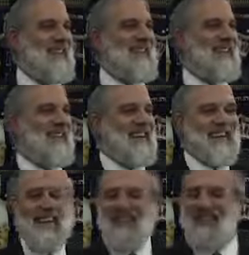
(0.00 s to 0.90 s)
you
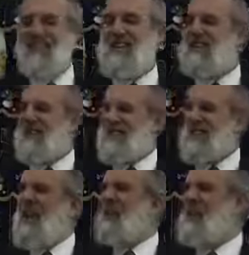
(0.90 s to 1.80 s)
know, he was
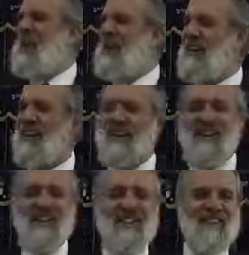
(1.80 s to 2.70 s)
suffering, you
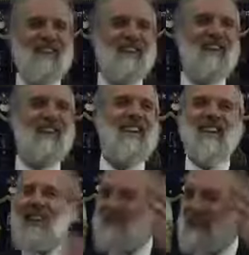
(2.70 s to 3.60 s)
know.
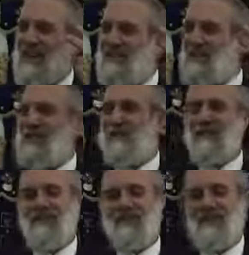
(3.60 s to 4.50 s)
Yeah, come on, you
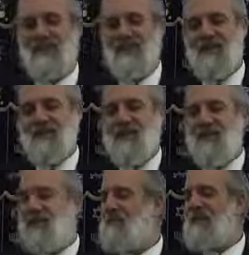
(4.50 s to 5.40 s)
know. Be,
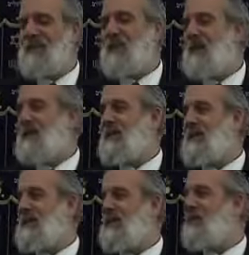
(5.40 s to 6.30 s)
be, be
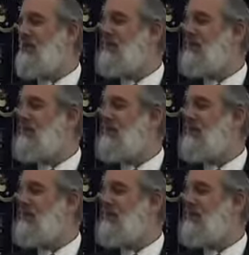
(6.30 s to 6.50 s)
sensitive. His